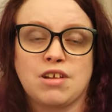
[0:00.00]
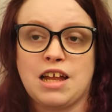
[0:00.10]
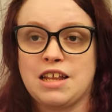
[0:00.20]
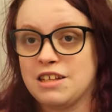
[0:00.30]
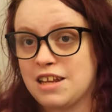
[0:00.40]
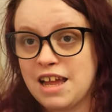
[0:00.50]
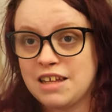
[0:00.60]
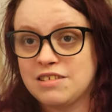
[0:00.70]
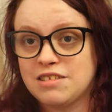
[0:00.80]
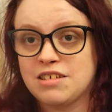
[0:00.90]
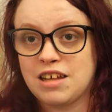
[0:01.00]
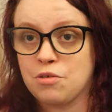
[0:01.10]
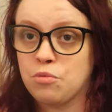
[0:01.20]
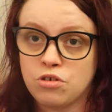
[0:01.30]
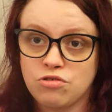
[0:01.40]
I had a desk, I
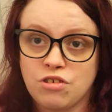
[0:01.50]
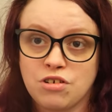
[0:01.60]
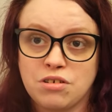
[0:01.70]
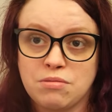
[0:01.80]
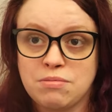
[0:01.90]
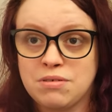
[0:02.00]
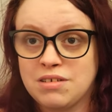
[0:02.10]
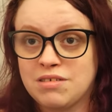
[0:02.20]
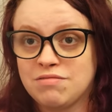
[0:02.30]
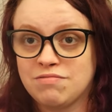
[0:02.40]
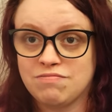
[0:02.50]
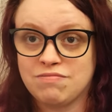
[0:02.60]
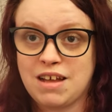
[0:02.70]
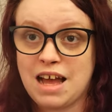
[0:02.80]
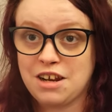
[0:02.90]
had a wardrobe, I
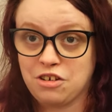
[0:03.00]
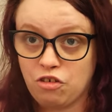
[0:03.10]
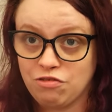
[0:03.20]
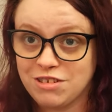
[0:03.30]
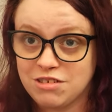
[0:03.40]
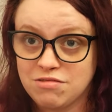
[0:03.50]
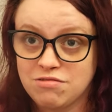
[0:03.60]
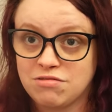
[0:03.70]
had an oven